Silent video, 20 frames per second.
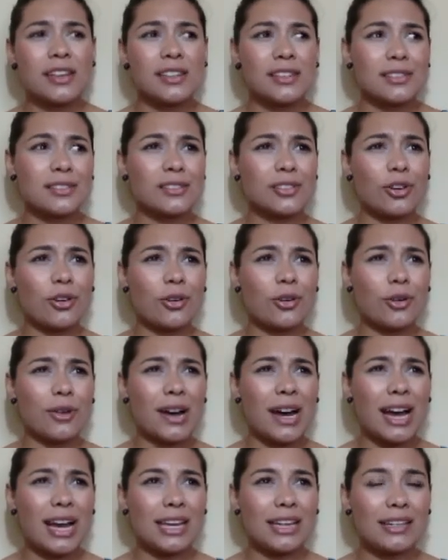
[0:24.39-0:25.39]
So
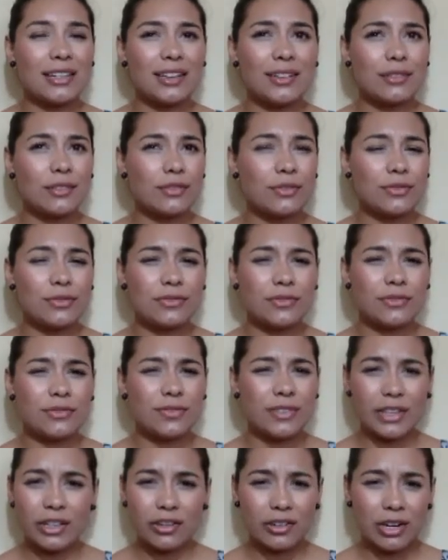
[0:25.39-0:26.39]
I never
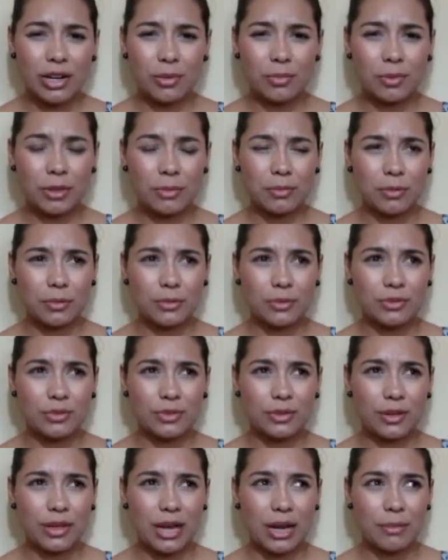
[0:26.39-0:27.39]
figured how people would
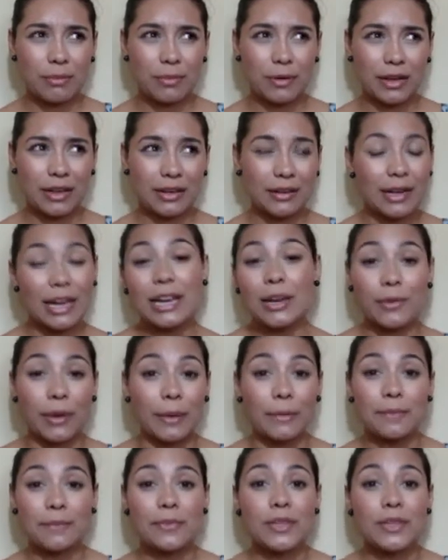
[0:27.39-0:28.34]
do that, but anyway.